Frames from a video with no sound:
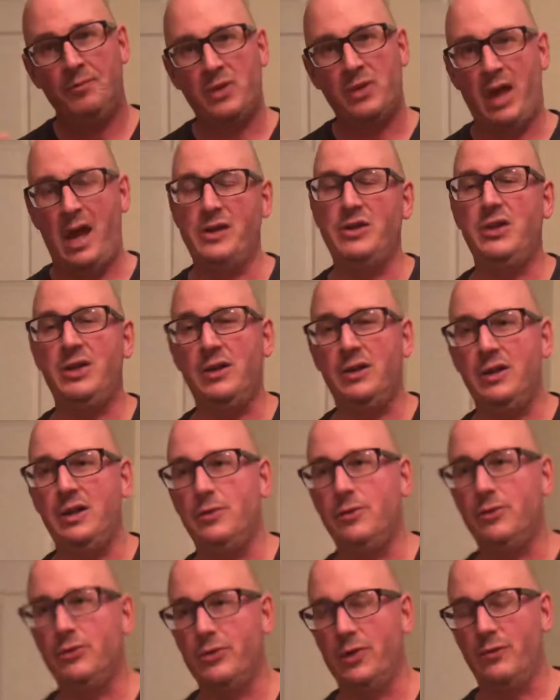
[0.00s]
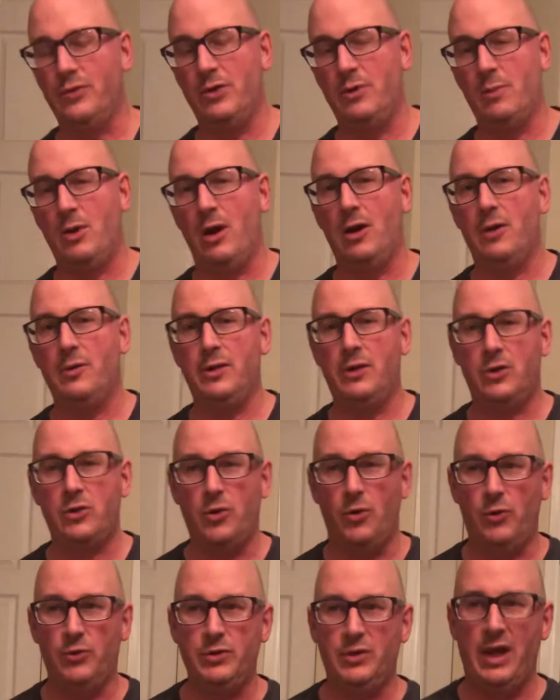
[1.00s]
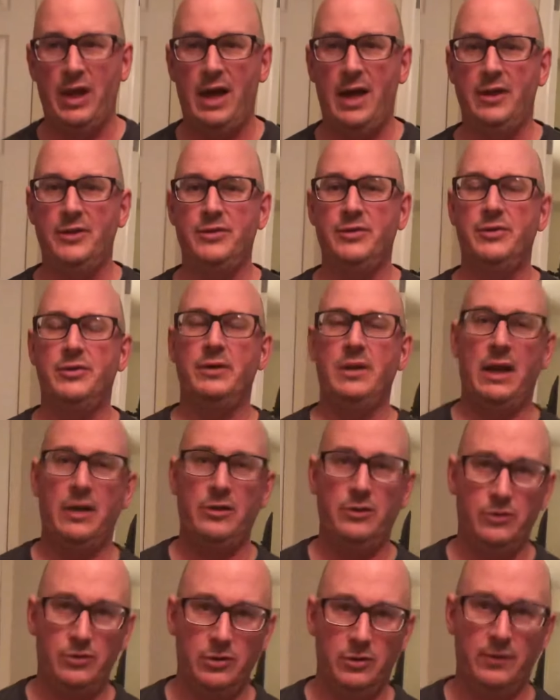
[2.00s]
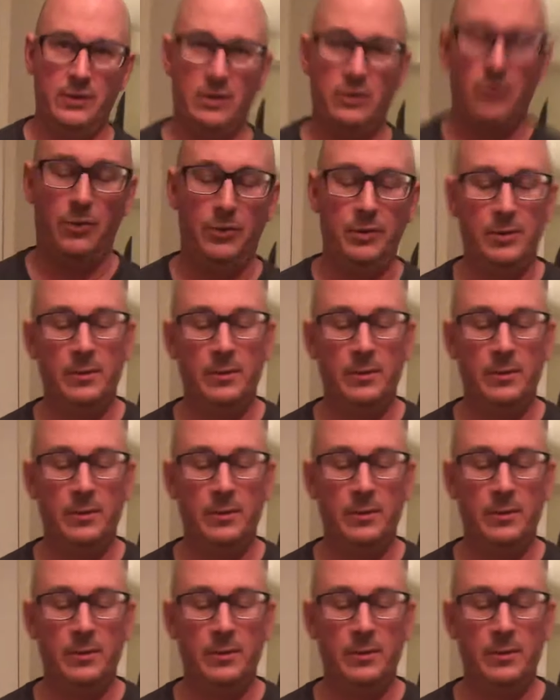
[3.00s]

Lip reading: Ideally, you serve an amaro in a cold glass and you serve it cold.